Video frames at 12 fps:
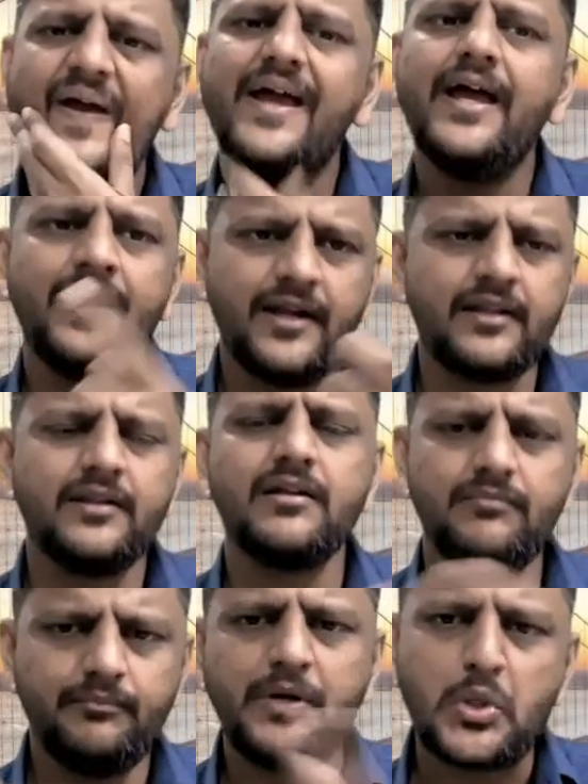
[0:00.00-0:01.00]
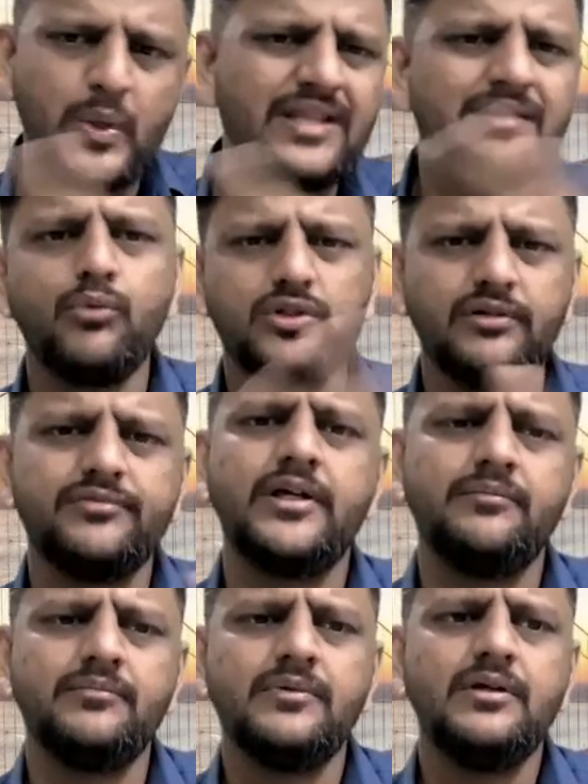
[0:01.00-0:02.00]
And another between both of
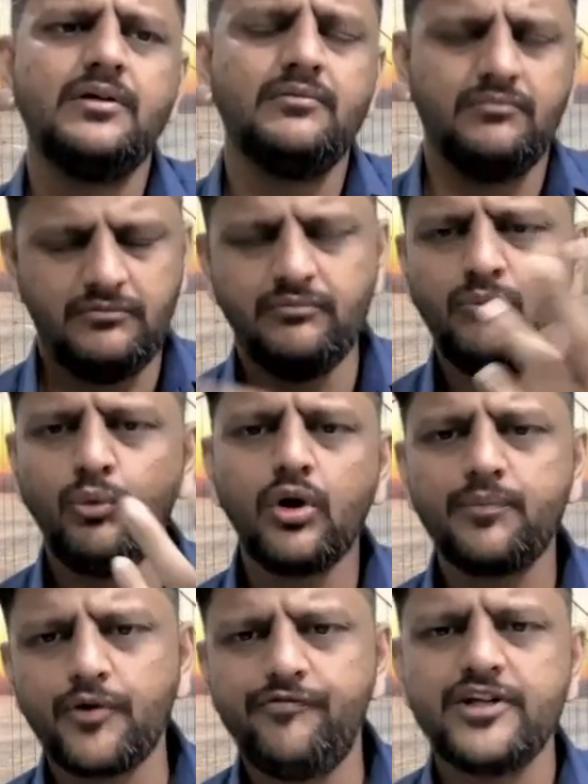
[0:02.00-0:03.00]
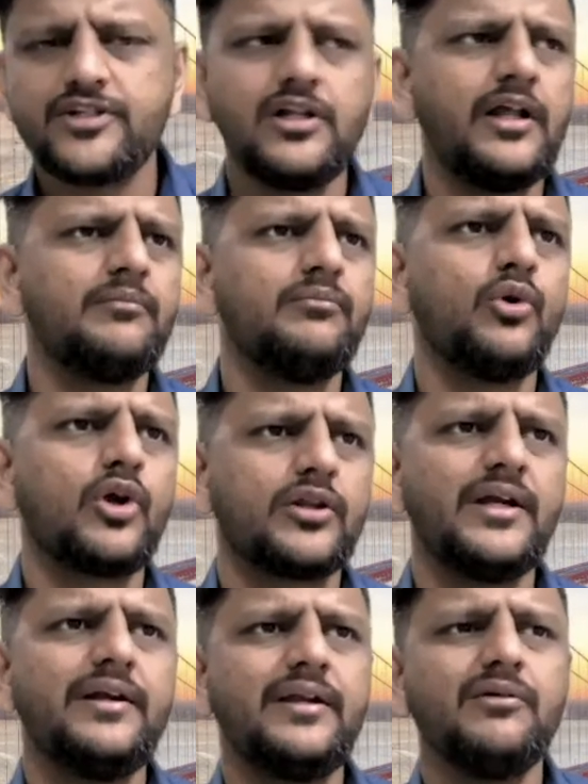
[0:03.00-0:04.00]
them, more professional and more
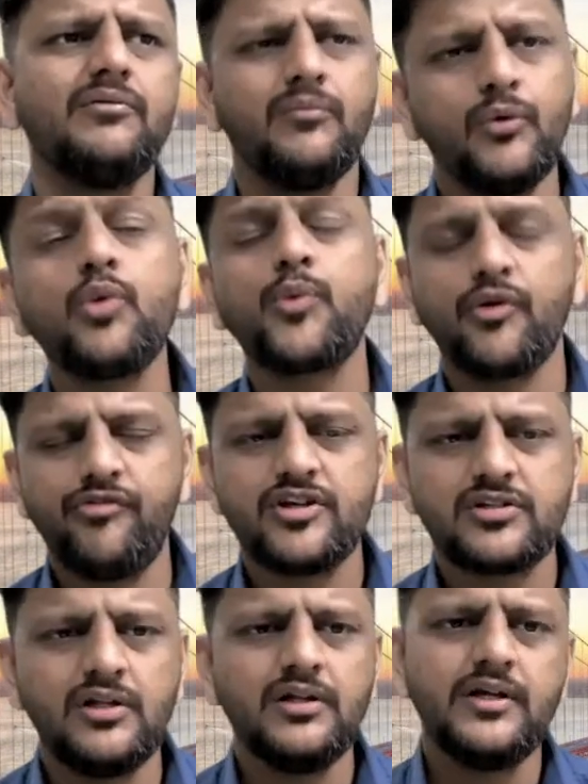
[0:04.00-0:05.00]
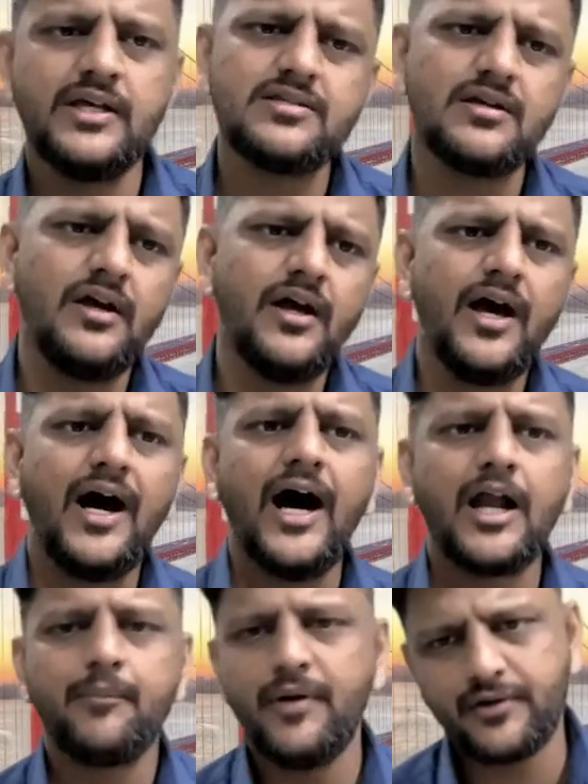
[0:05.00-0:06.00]
authentic, more professional is
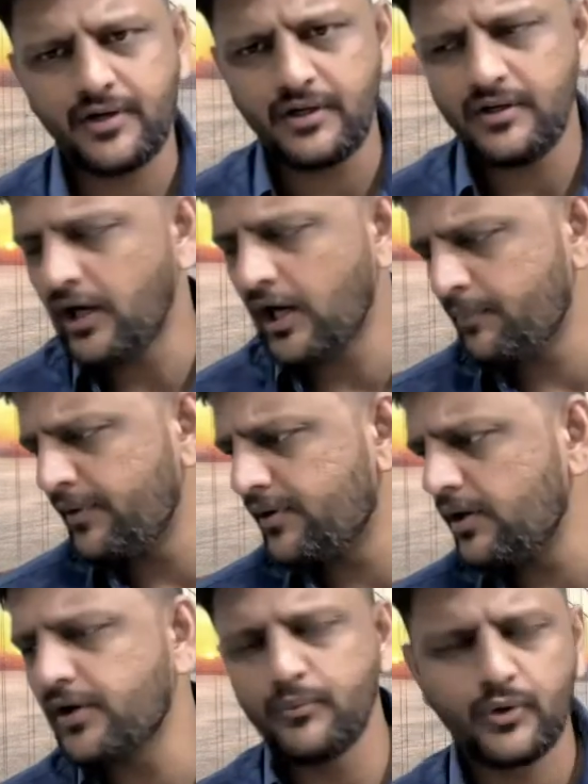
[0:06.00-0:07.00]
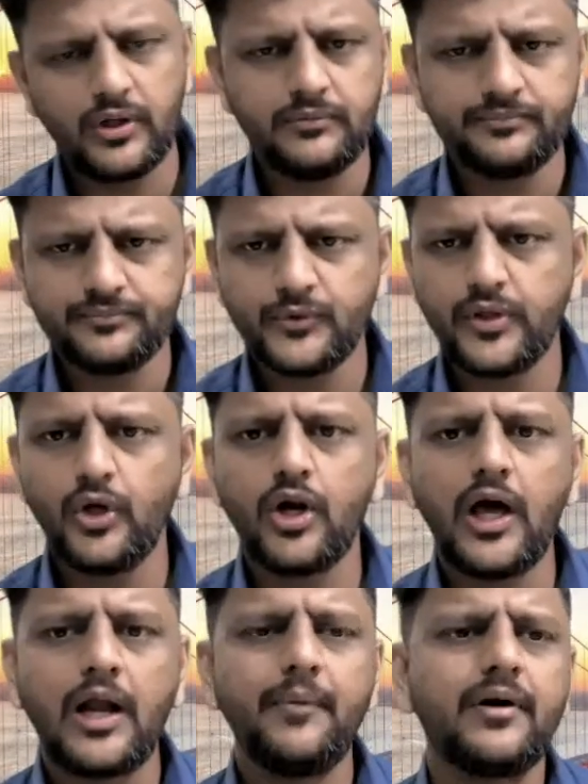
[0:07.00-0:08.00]
arbitral tribunal. Okay, or
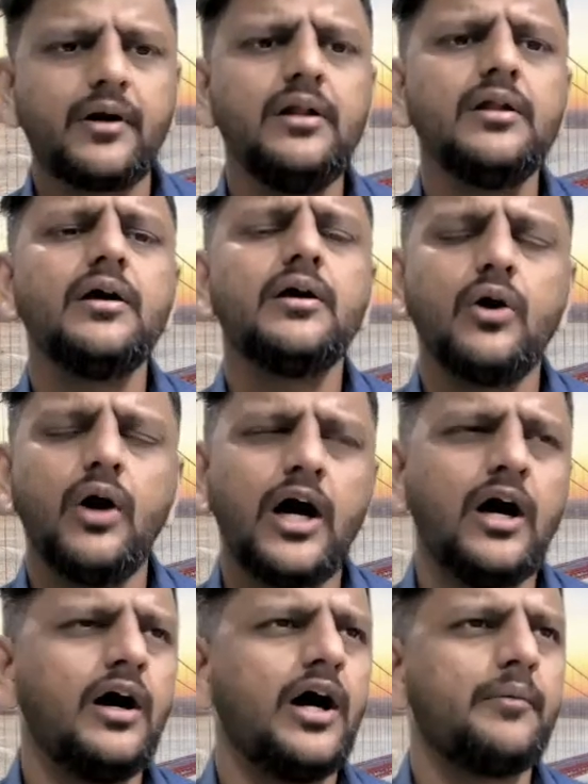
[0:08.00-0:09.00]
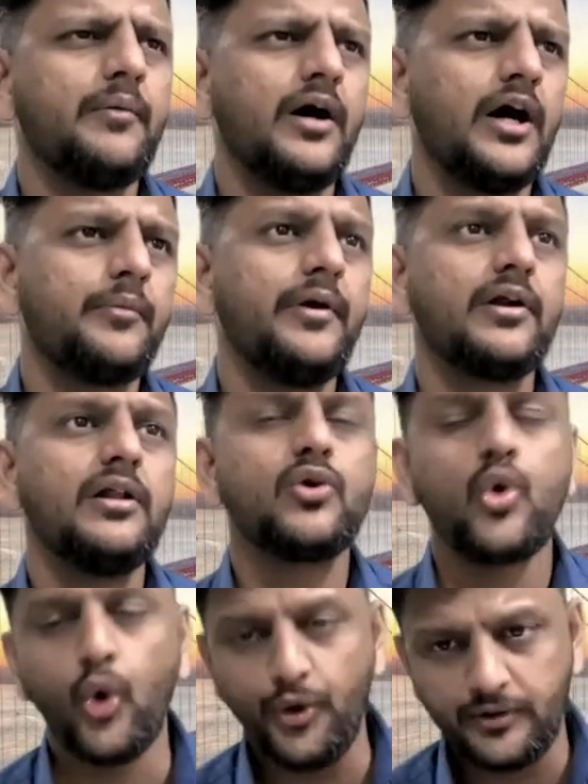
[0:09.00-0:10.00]
arbitral
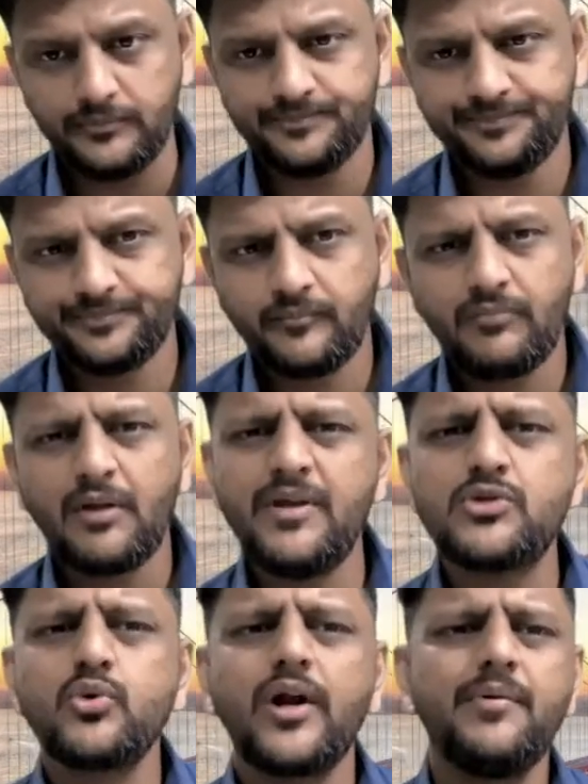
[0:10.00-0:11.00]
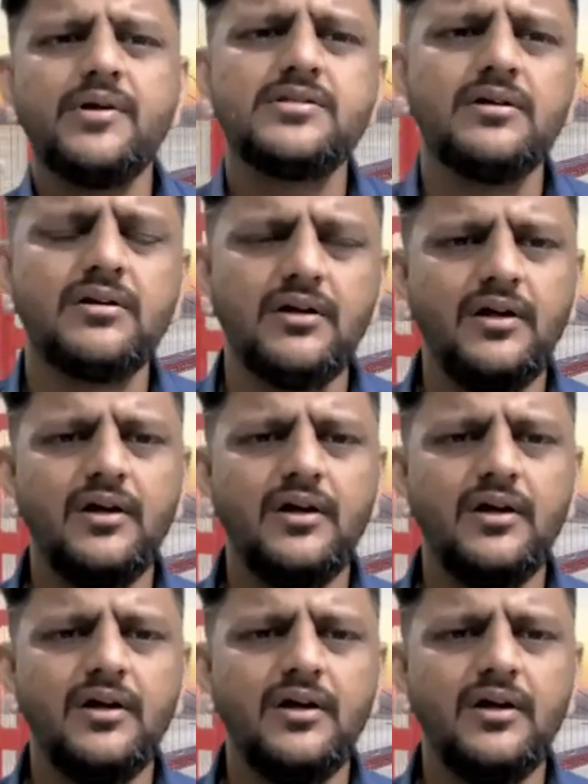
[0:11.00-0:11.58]
court. Means what happens here?